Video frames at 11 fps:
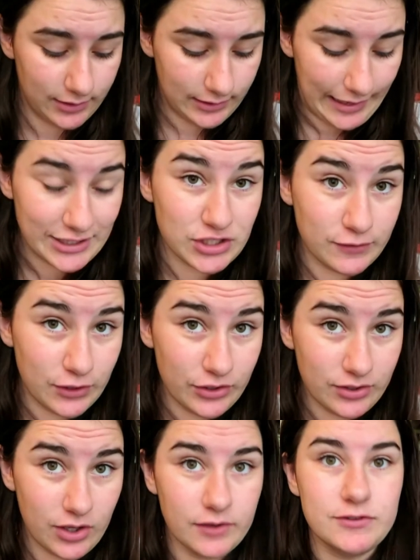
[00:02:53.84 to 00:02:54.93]
collection
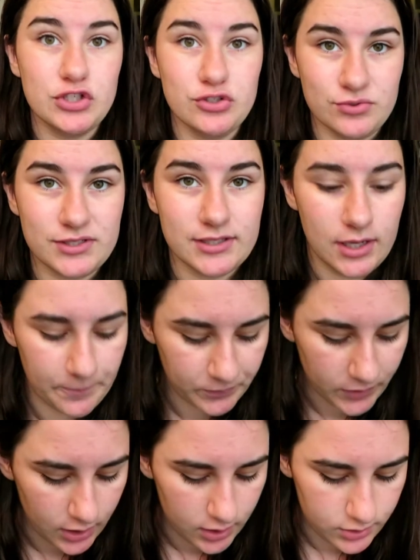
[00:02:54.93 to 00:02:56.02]
of shoes.
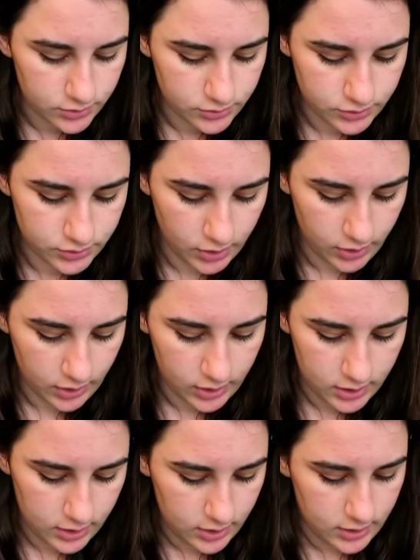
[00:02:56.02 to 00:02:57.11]
So
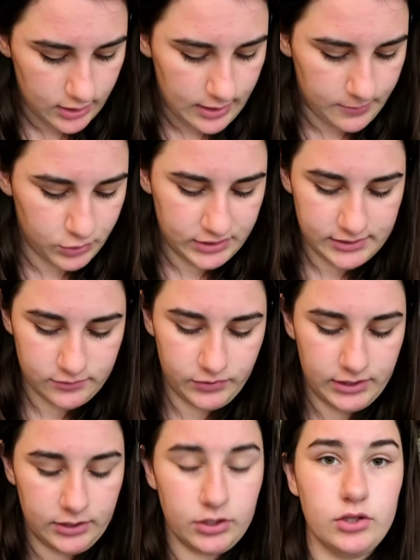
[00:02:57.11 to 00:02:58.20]
I bought these
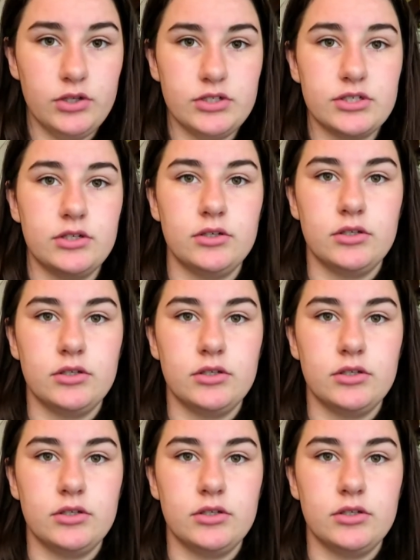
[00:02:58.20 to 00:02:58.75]
really cute,